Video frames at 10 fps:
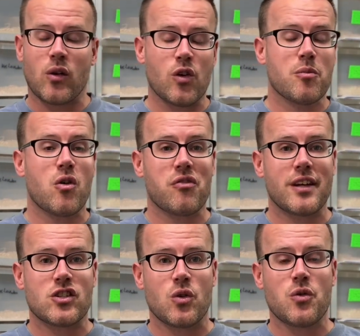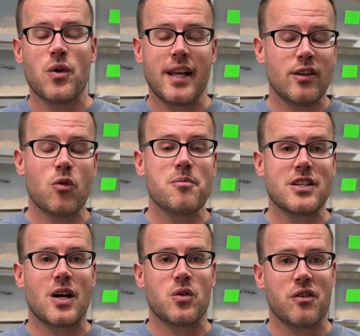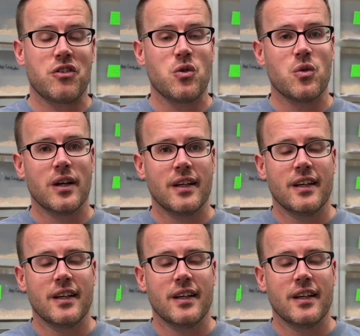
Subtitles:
on the morph list, so you really don't miss out if you